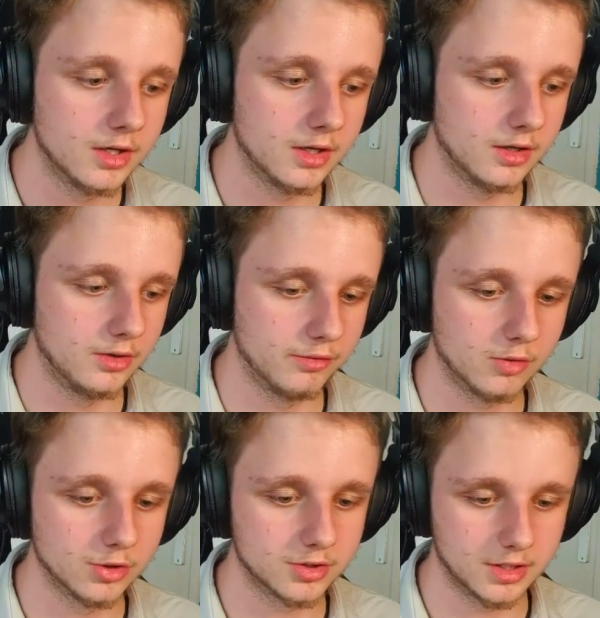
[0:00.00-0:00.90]
You of
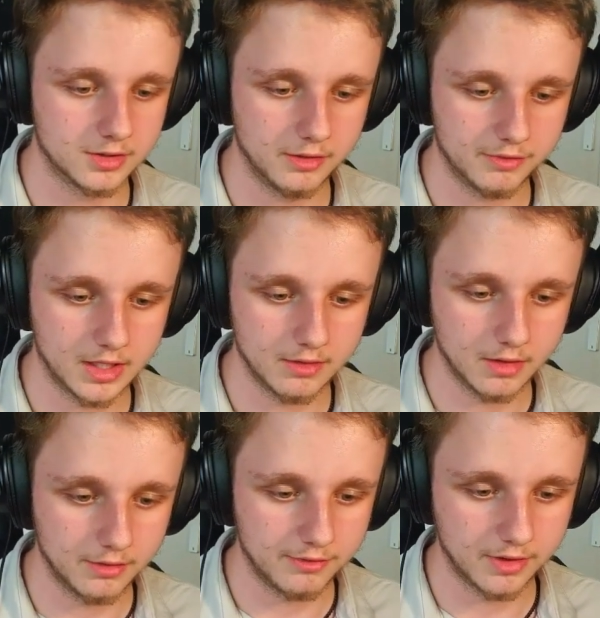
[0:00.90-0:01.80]
course get an
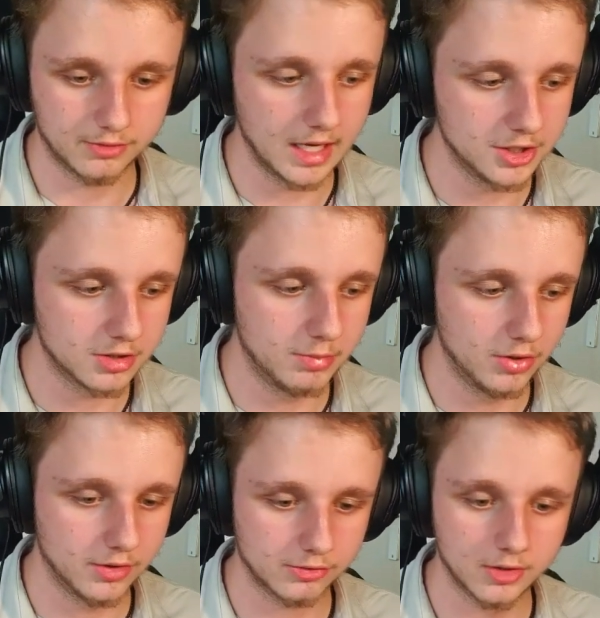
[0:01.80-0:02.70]
investigation
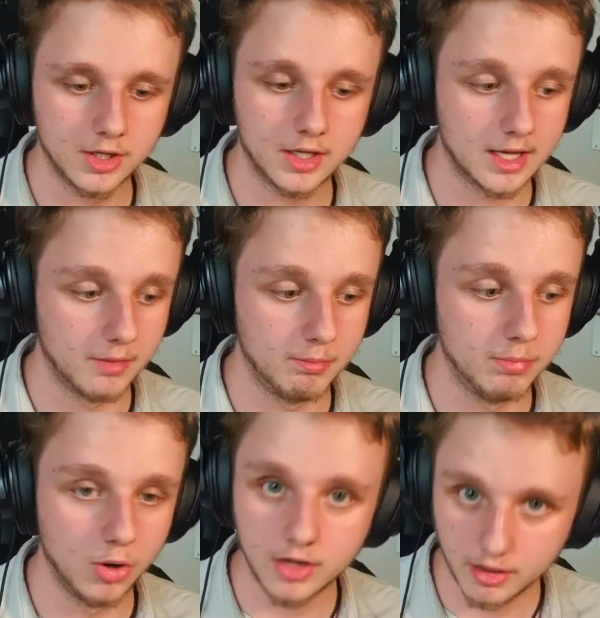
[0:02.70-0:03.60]
bonus, get
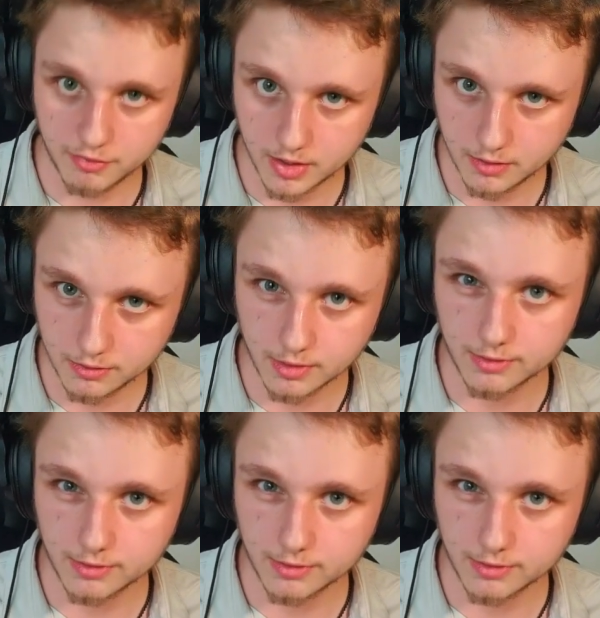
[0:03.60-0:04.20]
bone evidence, that's